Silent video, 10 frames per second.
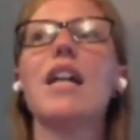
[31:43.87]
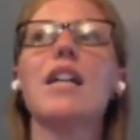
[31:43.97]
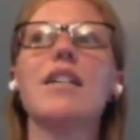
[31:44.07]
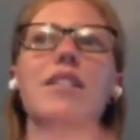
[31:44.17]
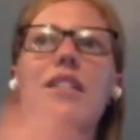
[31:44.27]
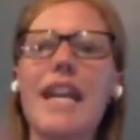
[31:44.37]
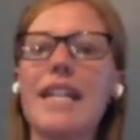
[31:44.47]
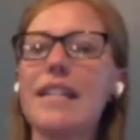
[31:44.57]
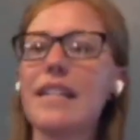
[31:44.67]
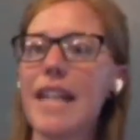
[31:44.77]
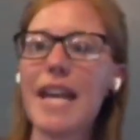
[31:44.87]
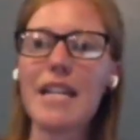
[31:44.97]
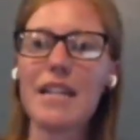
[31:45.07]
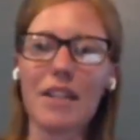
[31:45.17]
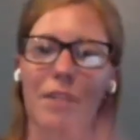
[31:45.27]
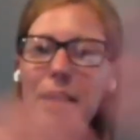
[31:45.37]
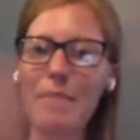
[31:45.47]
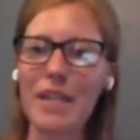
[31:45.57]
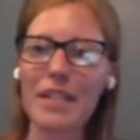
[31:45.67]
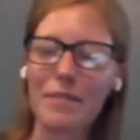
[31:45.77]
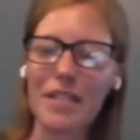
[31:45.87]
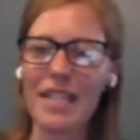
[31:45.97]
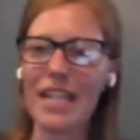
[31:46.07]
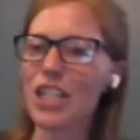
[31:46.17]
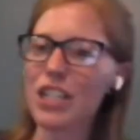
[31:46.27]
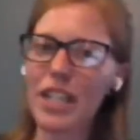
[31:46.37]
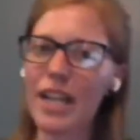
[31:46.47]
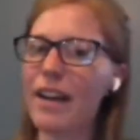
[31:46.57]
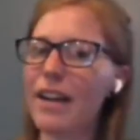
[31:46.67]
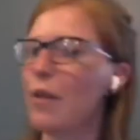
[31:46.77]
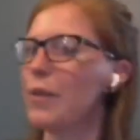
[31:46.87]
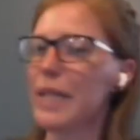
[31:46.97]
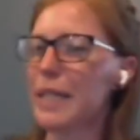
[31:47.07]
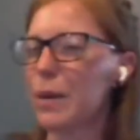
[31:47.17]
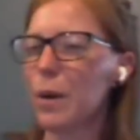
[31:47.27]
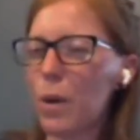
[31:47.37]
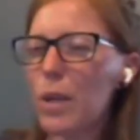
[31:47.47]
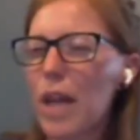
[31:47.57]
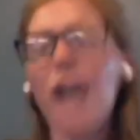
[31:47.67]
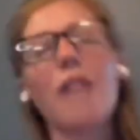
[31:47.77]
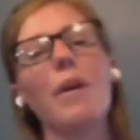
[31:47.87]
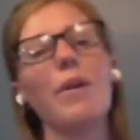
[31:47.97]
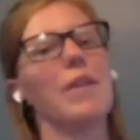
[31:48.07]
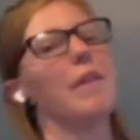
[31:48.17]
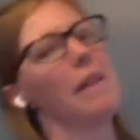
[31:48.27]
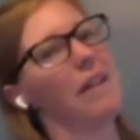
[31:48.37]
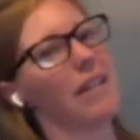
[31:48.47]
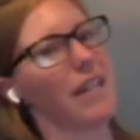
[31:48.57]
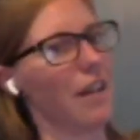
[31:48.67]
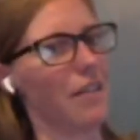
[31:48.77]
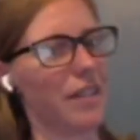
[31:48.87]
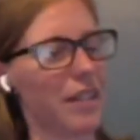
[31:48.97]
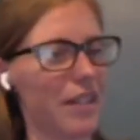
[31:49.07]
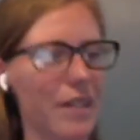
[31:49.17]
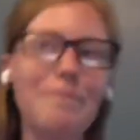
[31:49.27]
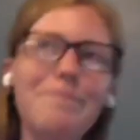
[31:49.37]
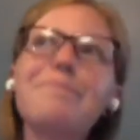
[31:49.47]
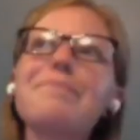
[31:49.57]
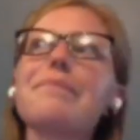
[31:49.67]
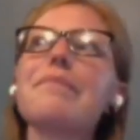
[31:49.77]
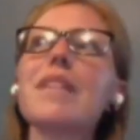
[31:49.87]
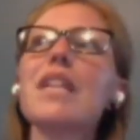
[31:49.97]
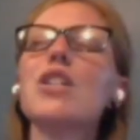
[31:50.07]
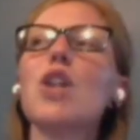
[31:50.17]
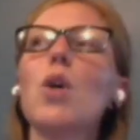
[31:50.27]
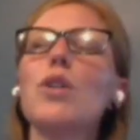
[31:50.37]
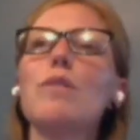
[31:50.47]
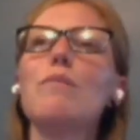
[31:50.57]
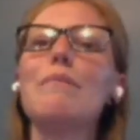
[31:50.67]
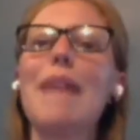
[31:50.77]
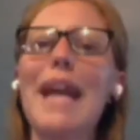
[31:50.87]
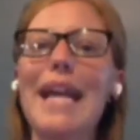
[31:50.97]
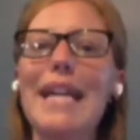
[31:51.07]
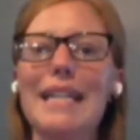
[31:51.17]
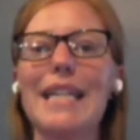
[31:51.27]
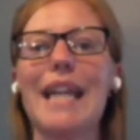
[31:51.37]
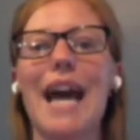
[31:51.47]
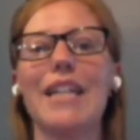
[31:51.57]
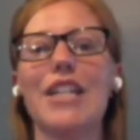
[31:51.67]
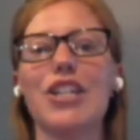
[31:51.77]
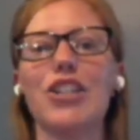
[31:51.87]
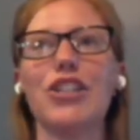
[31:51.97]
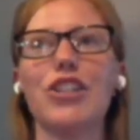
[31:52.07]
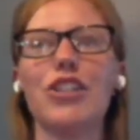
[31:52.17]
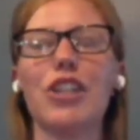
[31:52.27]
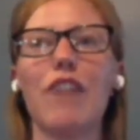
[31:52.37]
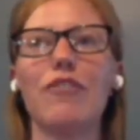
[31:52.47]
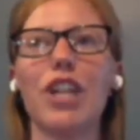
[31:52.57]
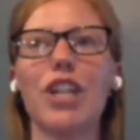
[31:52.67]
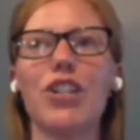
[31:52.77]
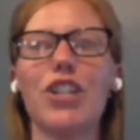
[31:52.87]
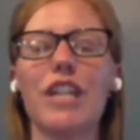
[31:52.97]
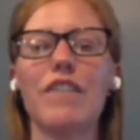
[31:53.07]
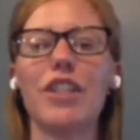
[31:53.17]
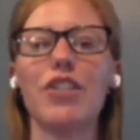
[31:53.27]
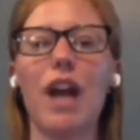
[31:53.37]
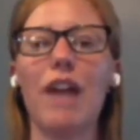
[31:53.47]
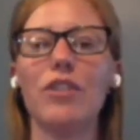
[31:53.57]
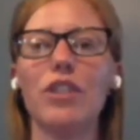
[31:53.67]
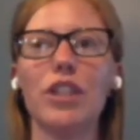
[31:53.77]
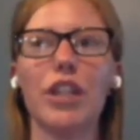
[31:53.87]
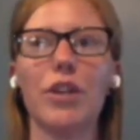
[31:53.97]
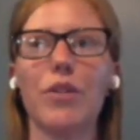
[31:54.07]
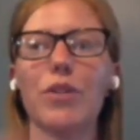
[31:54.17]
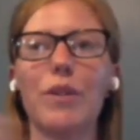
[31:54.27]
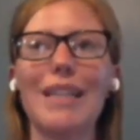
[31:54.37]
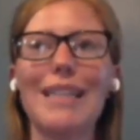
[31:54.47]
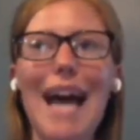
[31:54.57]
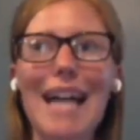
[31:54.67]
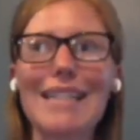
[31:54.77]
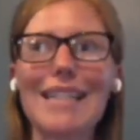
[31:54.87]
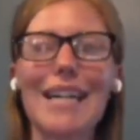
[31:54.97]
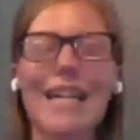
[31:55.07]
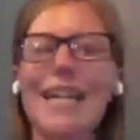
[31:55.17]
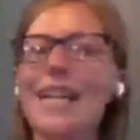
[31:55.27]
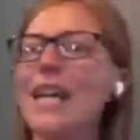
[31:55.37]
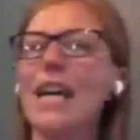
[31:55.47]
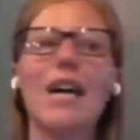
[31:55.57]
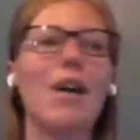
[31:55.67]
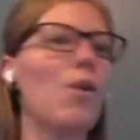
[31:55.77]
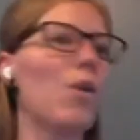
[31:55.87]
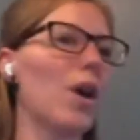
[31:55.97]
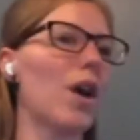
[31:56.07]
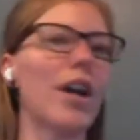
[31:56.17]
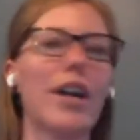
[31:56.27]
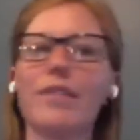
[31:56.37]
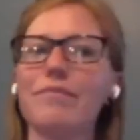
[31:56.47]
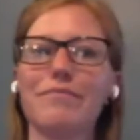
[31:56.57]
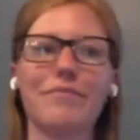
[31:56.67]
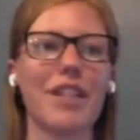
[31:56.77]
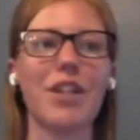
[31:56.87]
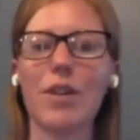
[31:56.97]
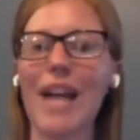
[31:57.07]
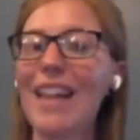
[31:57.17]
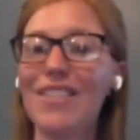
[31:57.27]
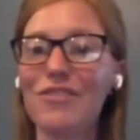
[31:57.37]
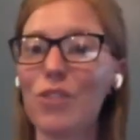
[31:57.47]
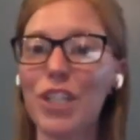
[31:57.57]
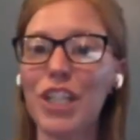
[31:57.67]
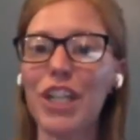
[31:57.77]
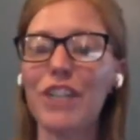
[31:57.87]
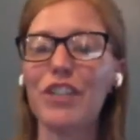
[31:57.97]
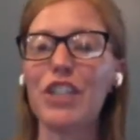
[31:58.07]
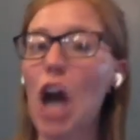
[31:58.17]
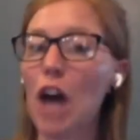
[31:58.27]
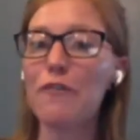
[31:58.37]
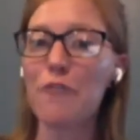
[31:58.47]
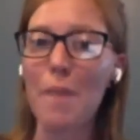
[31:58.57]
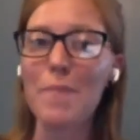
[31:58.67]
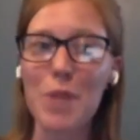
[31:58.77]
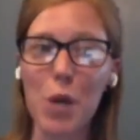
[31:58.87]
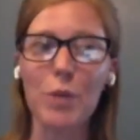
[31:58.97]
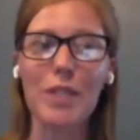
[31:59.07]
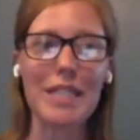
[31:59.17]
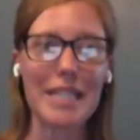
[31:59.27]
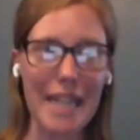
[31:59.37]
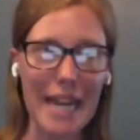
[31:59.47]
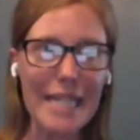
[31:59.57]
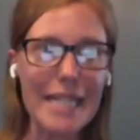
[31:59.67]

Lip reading: State to state, there might be some distinctions there. I don't really know a whole lot about the American health system. So you may need additional coverage to even travel, you know, to Alaska or, you know, California if you're not from those states.